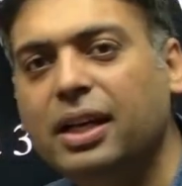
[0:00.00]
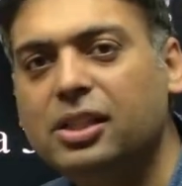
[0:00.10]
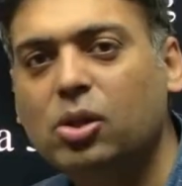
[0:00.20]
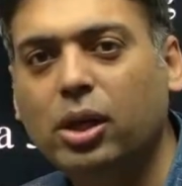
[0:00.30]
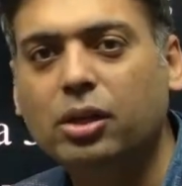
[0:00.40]
It
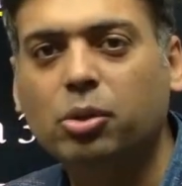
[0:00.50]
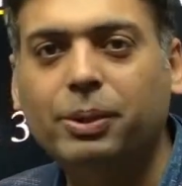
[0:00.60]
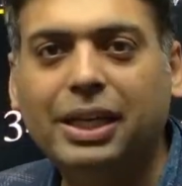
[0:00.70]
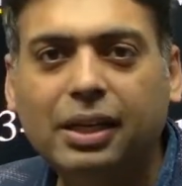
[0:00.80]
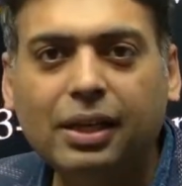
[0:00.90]
is going to
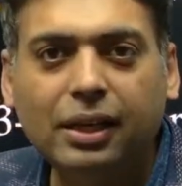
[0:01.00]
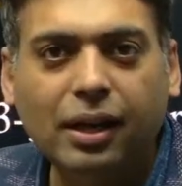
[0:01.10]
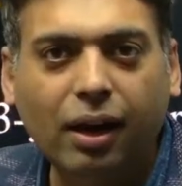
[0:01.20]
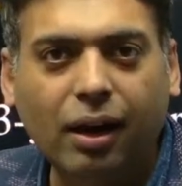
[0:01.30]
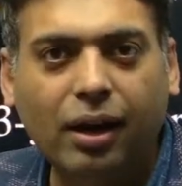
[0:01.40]
be
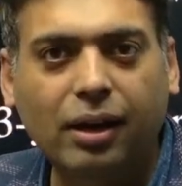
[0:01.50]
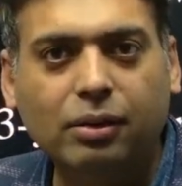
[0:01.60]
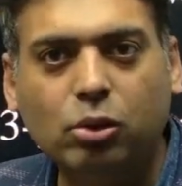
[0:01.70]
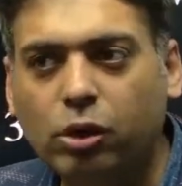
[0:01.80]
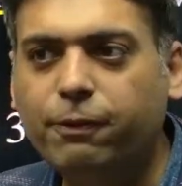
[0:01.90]

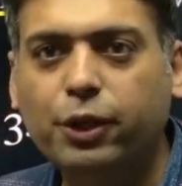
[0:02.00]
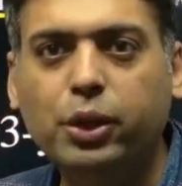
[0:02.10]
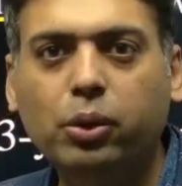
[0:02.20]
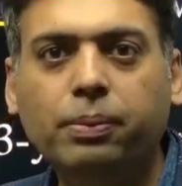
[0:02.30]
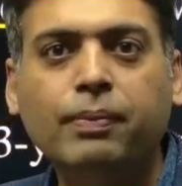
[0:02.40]
good for
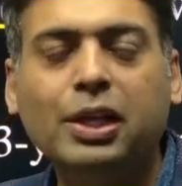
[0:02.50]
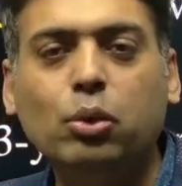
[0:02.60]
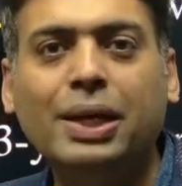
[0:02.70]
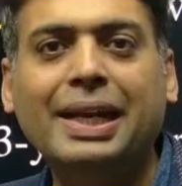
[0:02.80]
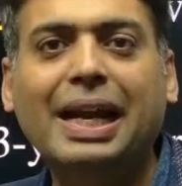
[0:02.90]
you.
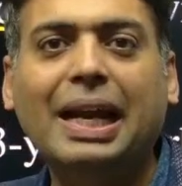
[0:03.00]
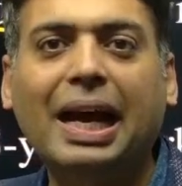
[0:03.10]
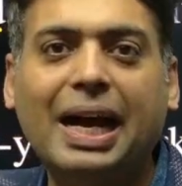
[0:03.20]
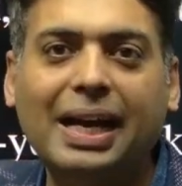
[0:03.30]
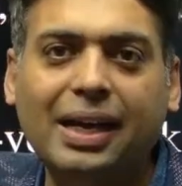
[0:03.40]
You can get
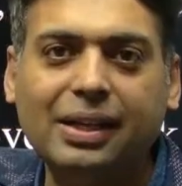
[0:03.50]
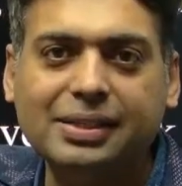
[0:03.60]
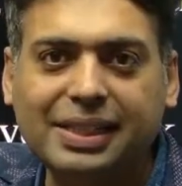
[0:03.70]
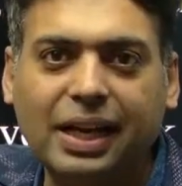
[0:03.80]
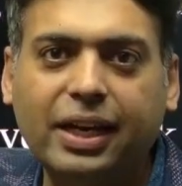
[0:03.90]
higher
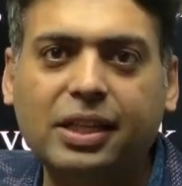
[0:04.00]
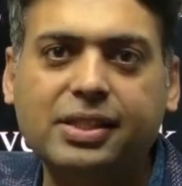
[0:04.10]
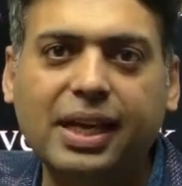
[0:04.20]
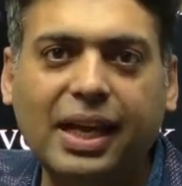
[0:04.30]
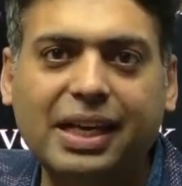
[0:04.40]
salary
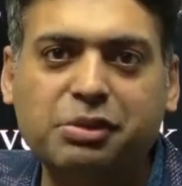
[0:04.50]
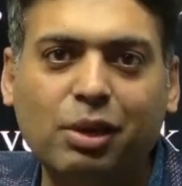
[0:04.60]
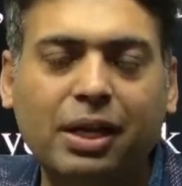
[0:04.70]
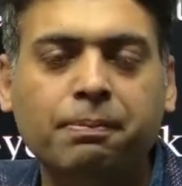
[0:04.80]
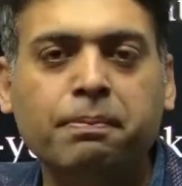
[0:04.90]
scale as
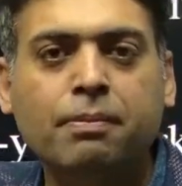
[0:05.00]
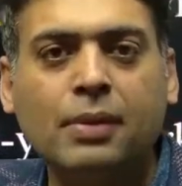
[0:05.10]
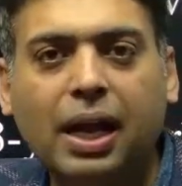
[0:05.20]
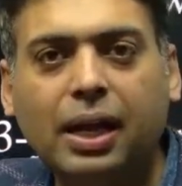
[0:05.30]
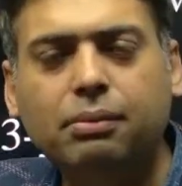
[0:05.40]
well,
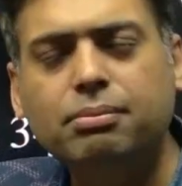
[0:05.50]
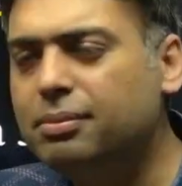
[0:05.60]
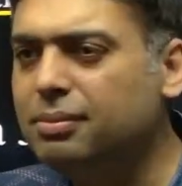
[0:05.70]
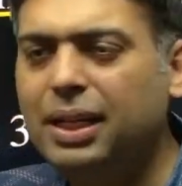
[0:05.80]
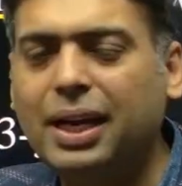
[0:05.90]
and
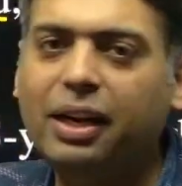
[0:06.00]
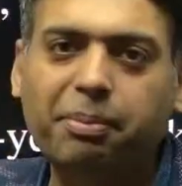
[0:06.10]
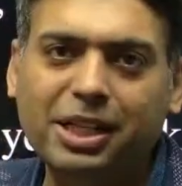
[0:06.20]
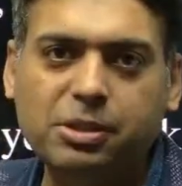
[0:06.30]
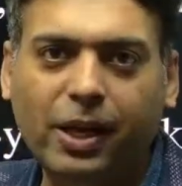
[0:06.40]
there are
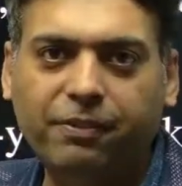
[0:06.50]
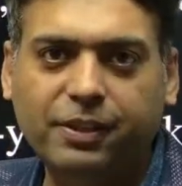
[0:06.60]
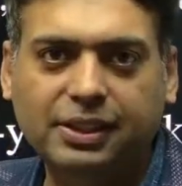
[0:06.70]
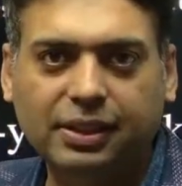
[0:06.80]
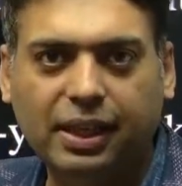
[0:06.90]
immense
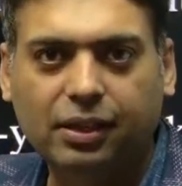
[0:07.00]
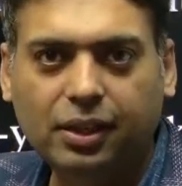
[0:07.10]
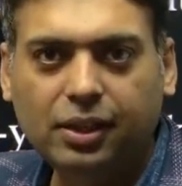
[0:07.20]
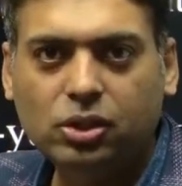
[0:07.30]
benefits in that.